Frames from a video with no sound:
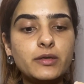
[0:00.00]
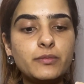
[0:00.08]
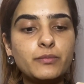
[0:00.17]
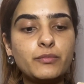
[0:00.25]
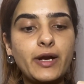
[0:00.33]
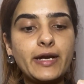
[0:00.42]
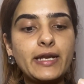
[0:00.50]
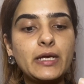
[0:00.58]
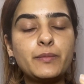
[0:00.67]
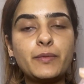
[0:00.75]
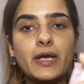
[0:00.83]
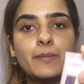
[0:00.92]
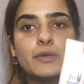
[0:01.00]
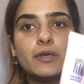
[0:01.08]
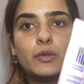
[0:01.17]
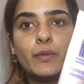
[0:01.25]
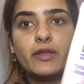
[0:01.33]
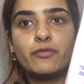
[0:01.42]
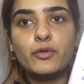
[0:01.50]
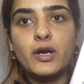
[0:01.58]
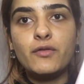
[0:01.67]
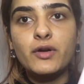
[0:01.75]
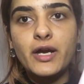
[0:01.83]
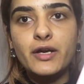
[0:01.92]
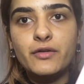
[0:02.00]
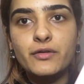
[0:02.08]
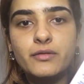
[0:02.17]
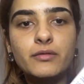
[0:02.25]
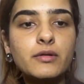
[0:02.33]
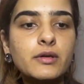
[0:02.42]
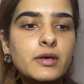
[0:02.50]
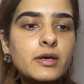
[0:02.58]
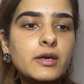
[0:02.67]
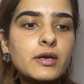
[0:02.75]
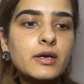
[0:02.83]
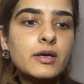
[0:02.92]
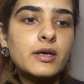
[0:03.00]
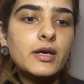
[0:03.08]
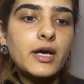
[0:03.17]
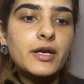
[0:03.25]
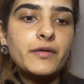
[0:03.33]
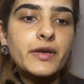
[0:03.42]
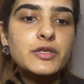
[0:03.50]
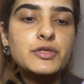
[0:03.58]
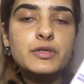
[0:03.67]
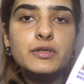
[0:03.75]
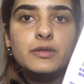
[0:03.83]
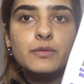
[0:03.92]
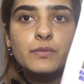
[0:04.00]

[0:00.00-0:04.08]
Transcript: Brightening Primer 24-hour hydration.